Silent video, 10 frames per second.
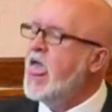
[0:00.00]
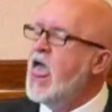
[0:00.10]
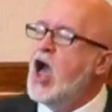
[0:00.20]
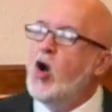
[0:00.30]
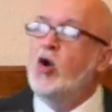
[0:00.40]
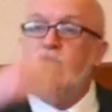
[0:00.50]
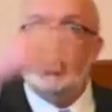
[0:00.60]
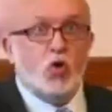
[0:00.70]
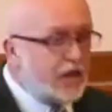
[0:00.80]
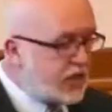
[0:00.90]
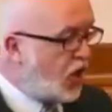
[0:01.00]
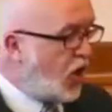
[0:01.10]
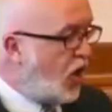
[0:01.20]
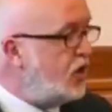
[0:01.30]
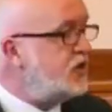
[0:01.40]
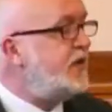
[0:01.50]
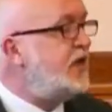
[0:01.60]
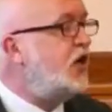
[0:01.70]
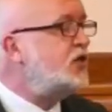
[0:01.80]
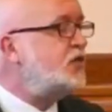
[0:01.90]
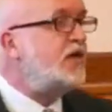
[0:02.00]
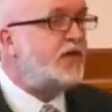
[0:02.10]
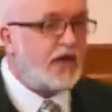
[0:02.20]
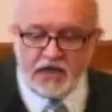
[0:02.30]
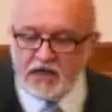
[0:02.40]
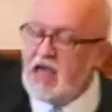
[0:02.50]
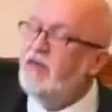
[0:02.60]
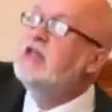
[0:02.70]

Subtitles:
Or do it, God, because we think there's